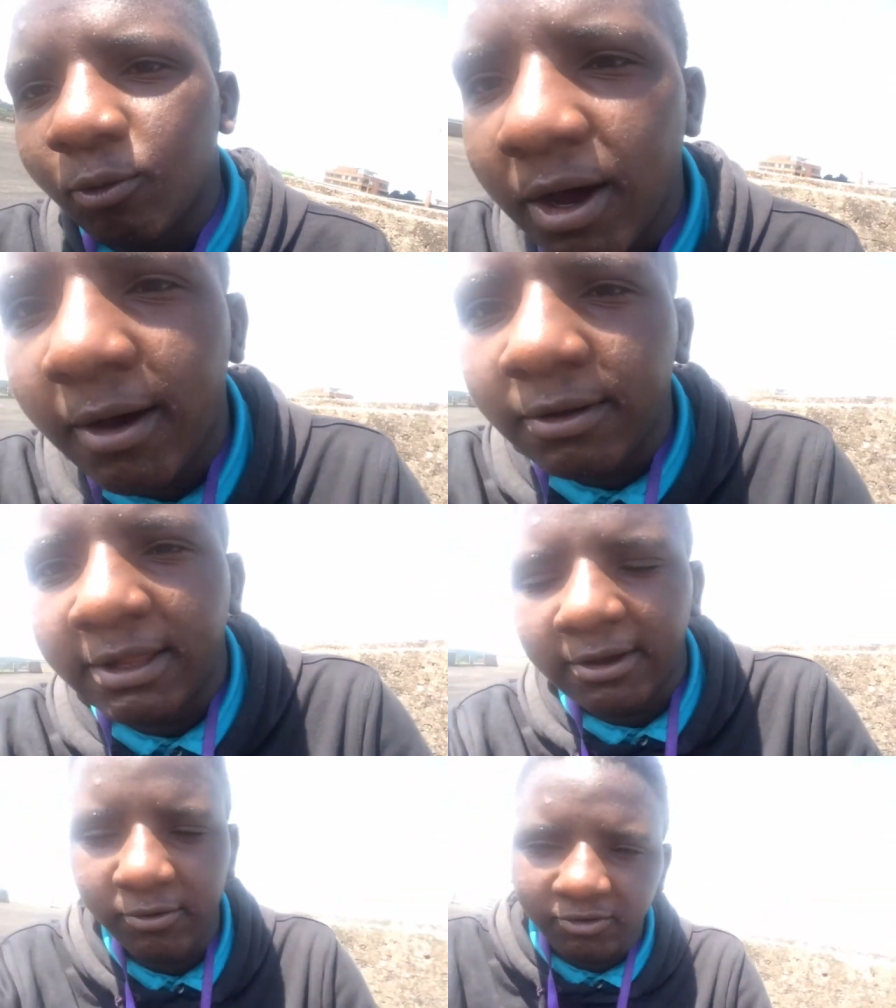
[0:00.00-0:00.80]
Well,
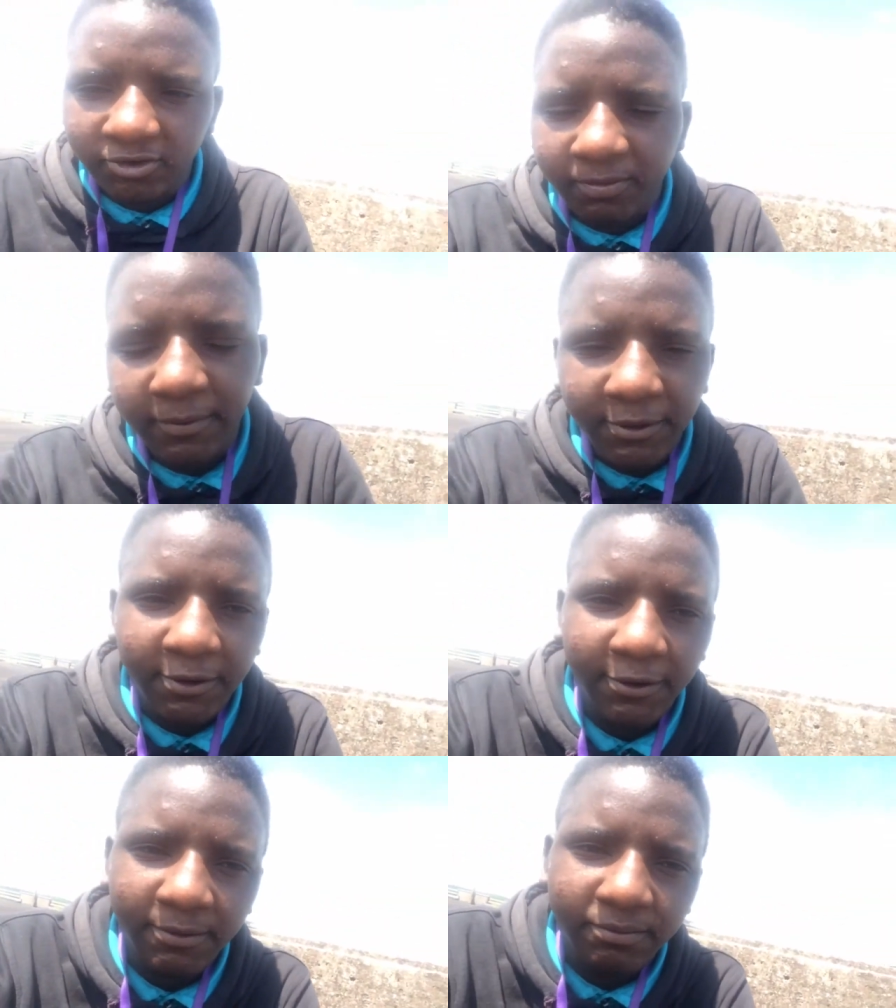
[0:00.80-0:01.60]
that was just my
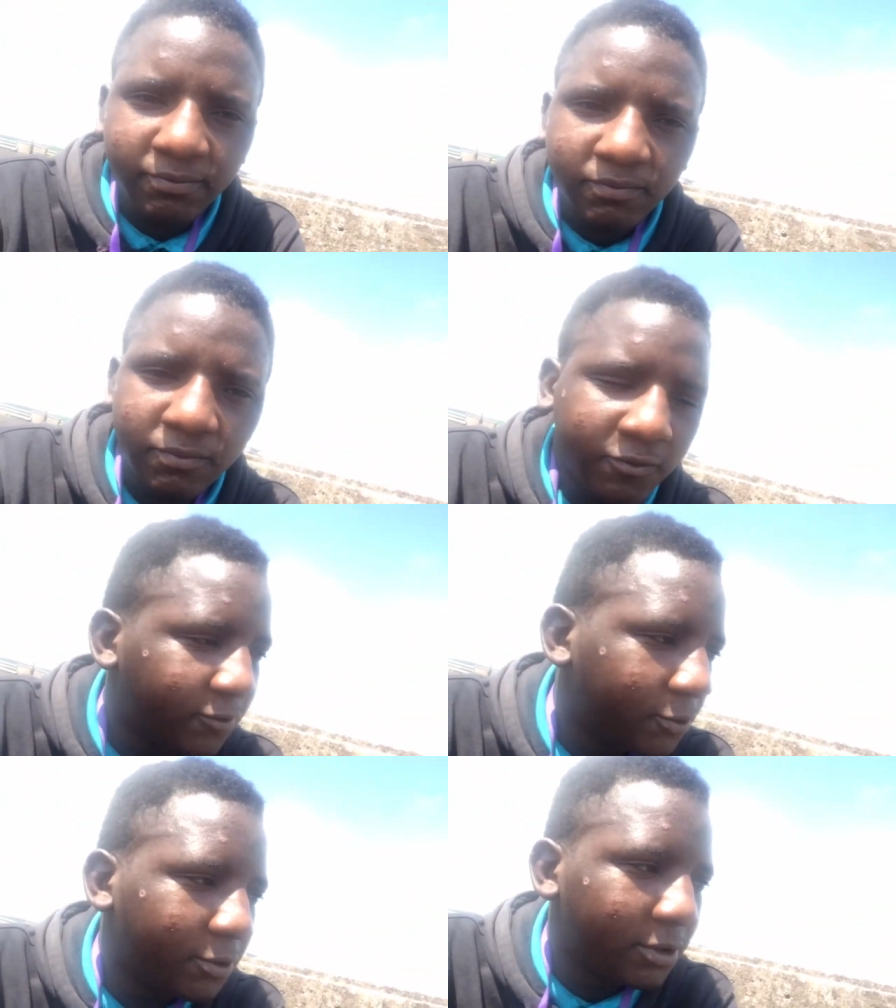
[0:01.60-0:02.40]
video
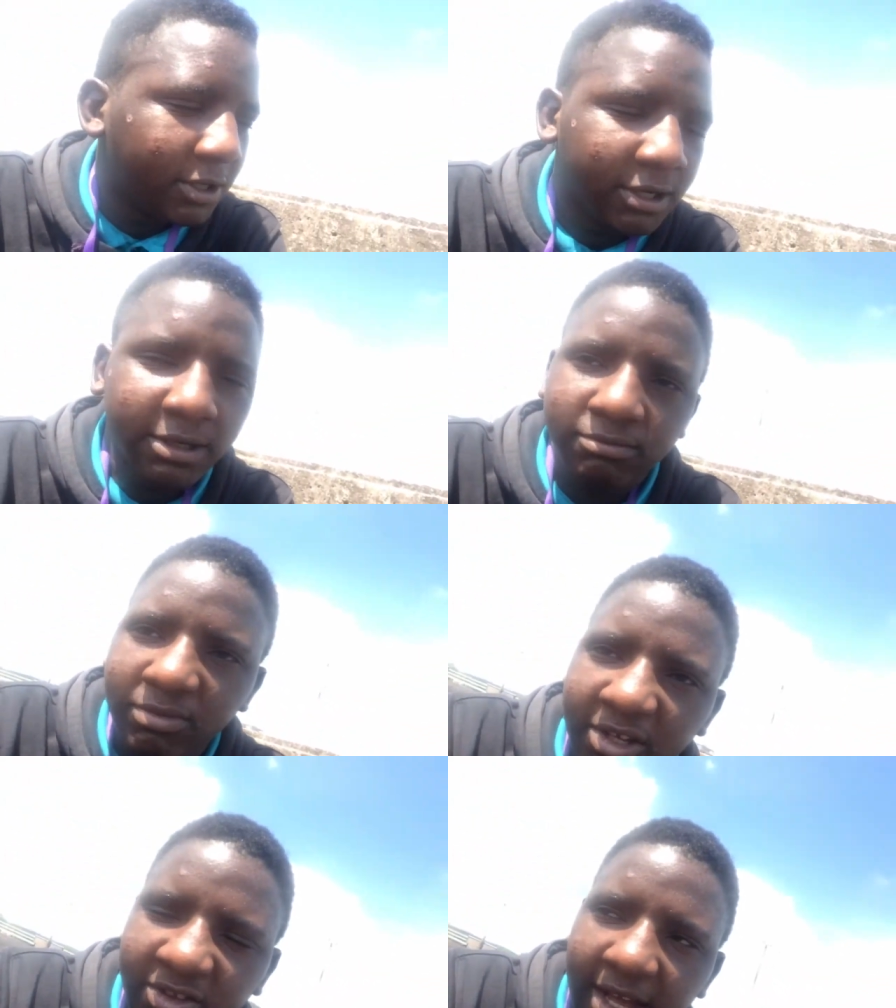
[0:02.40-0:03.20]
for uh,
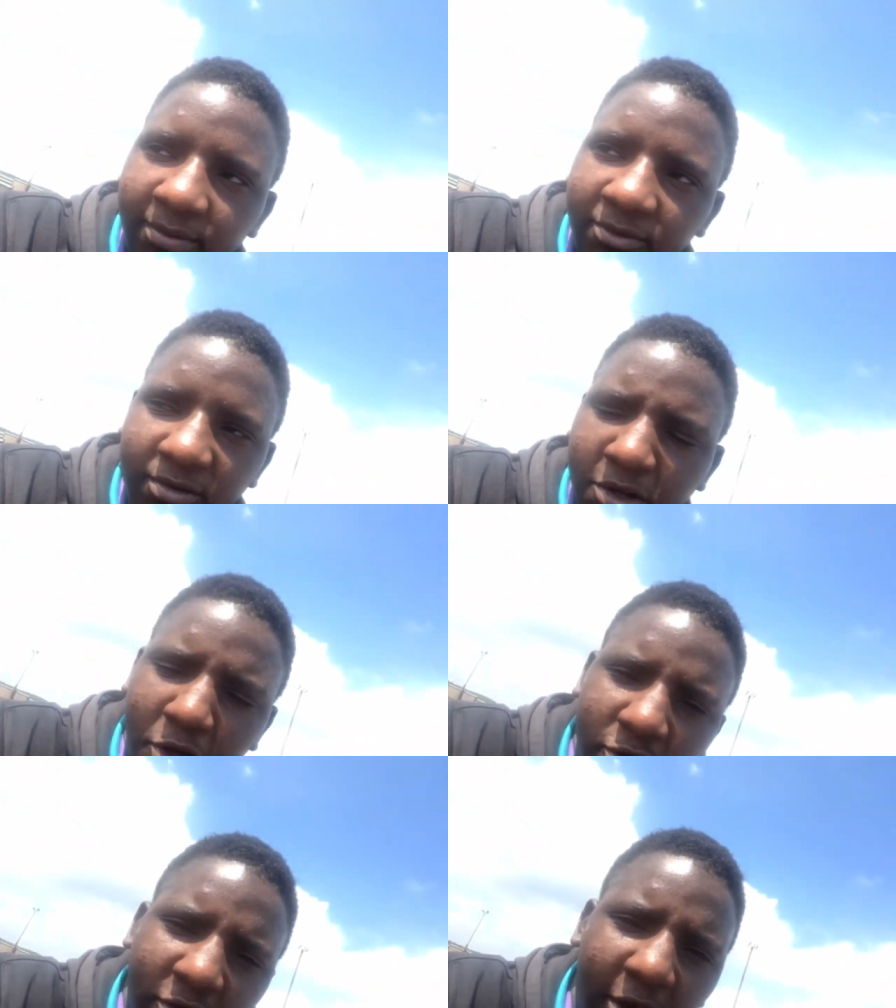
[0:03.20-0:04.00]
exams. I know it's